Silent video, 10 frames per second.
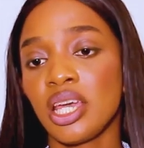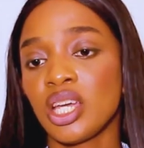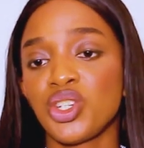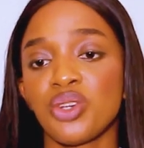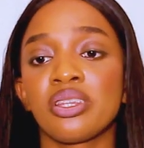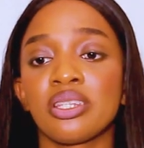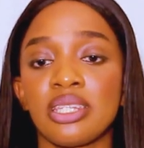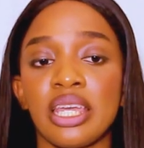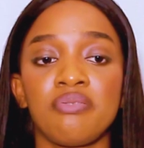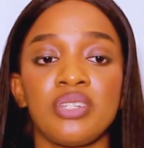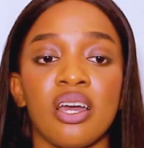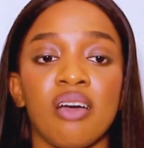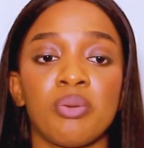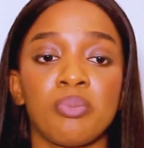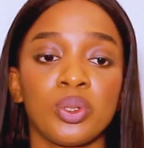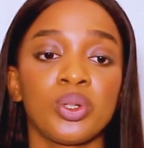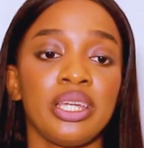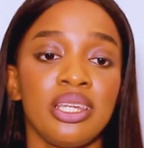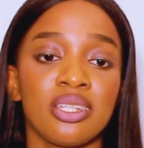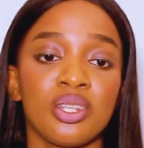Ensuring the safety of
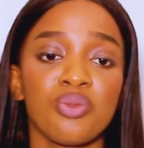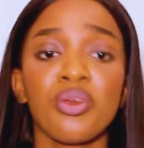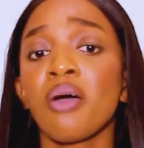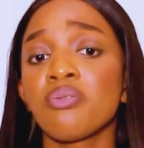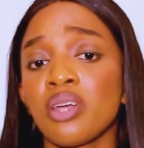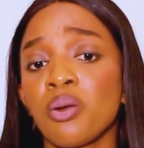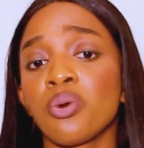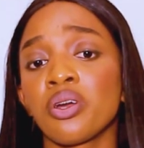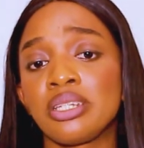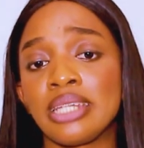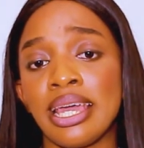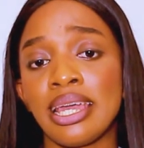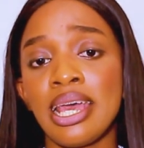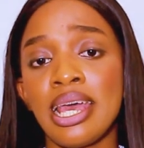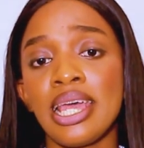employees throughout their workday